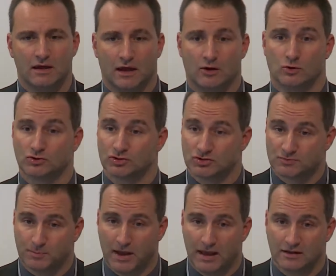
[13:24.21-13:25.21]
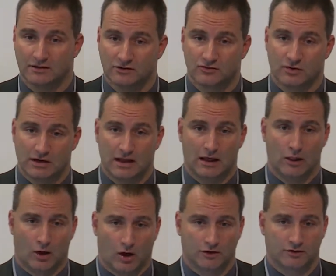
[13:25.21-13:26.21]
And also Spain did really a
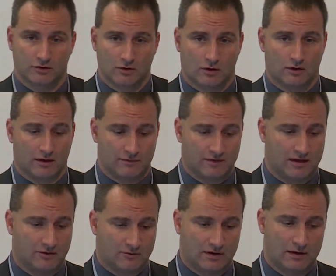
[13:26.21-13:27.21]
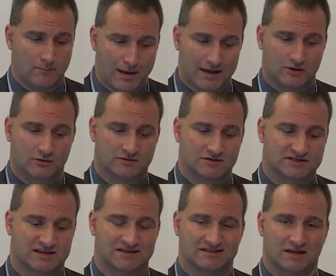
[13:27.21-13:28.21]
lot, you know, they really bet on
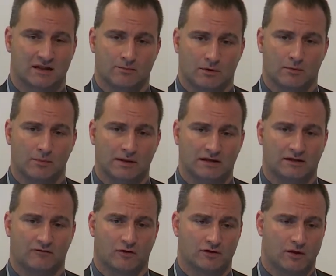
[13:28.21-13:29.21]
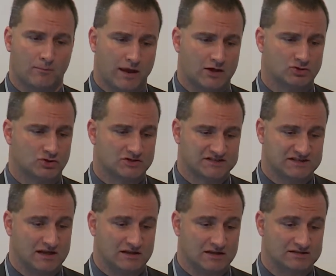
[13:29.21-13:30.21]
sustainable mobility for the major
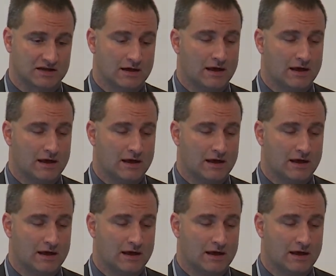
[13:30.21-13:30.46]
cities.